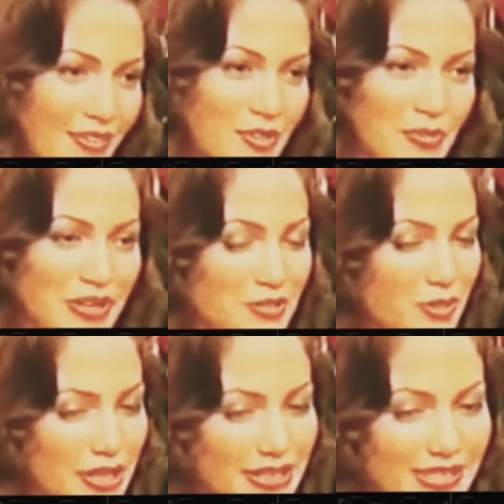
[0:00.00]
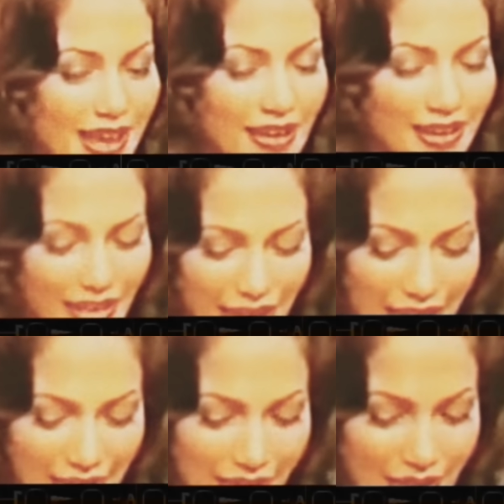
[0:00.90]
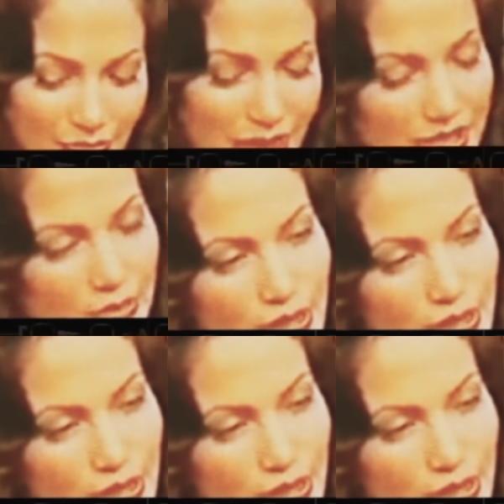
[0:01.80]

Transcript: is no longer available. I think it's like